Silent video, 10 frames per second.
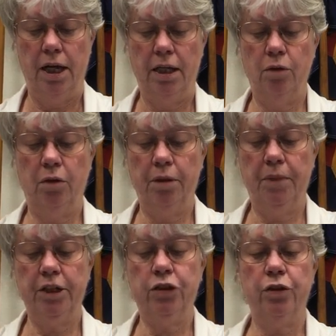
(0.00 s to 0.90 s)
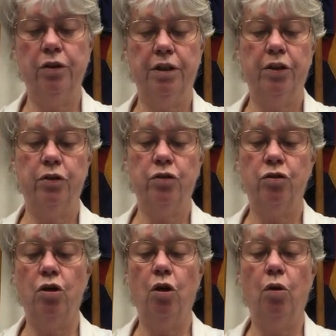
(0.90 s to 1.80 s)
And you want to make sure that there's
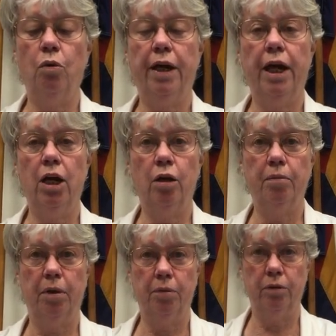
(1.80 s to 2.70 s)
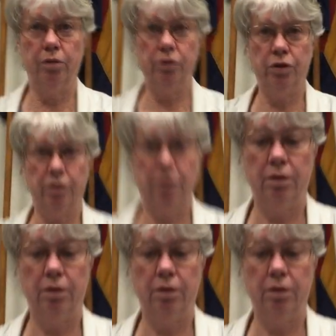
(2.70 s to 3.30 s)
no air bubbles